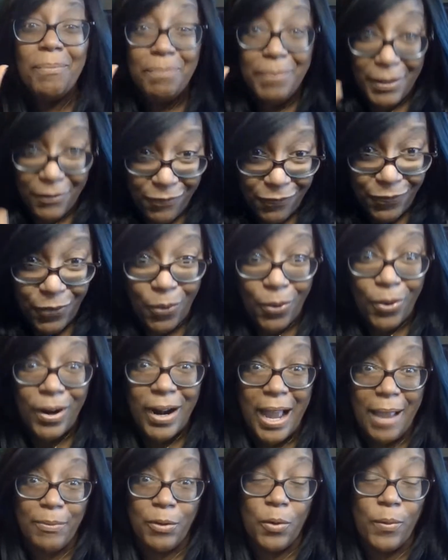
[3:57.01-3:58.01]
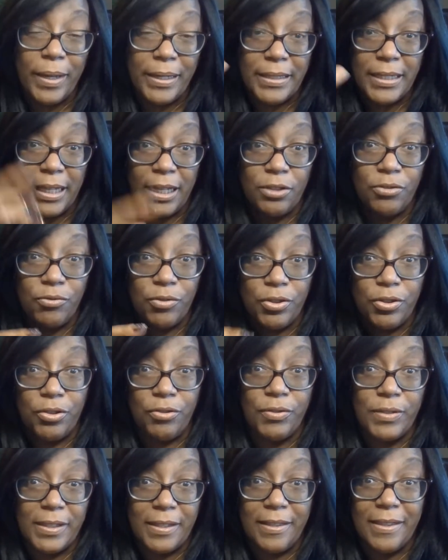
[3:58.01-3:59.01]
before I'm going to
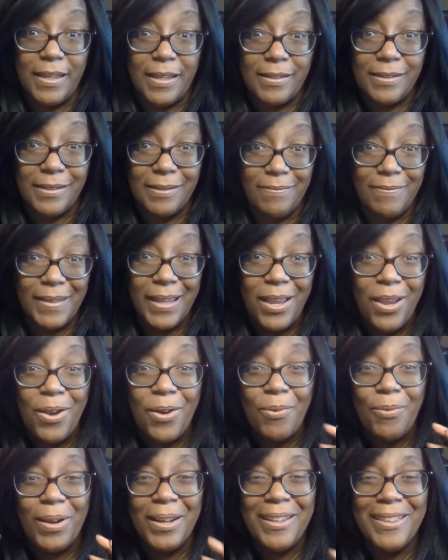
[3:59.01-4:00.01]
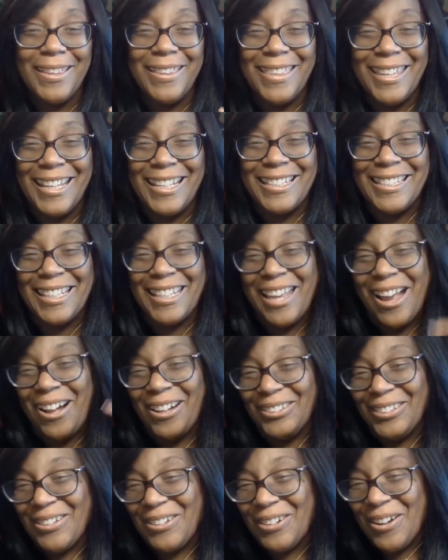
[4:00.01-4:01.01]
introduce this. One of the things that
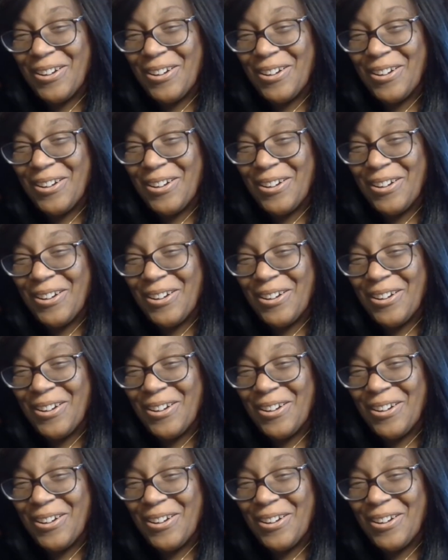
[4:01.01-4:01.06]
y'all don't